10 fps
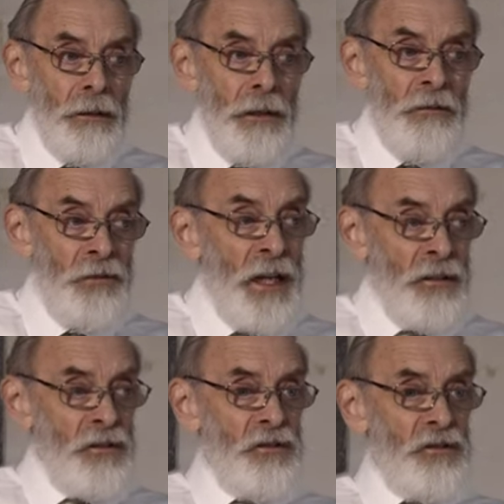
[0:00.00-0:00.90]

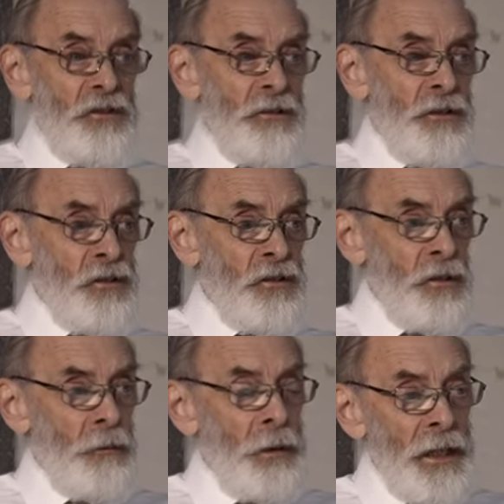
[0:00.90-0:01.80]
events that
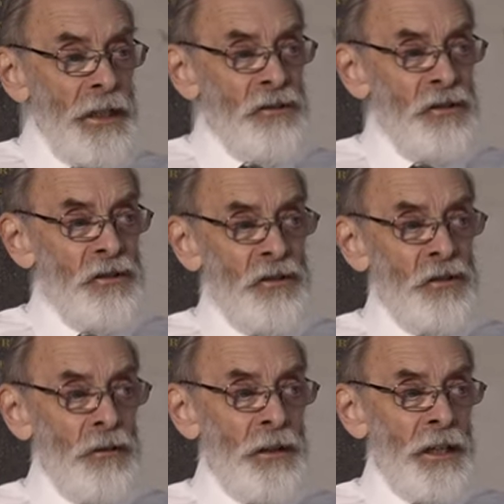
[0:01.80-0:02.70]
took place
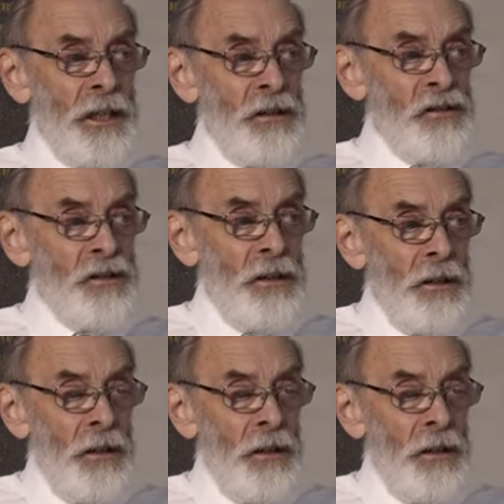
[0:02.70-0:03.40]
during his